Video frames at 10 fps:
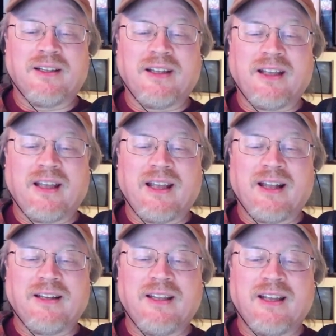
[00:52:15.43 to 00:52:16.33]
uh,
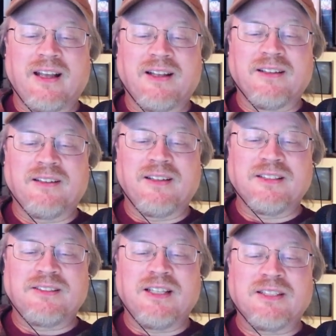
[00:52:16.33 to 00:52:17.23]
and he uh, he
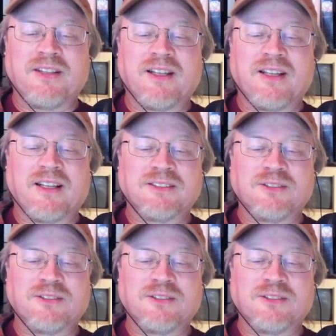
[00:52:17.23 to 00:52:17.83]
he said this: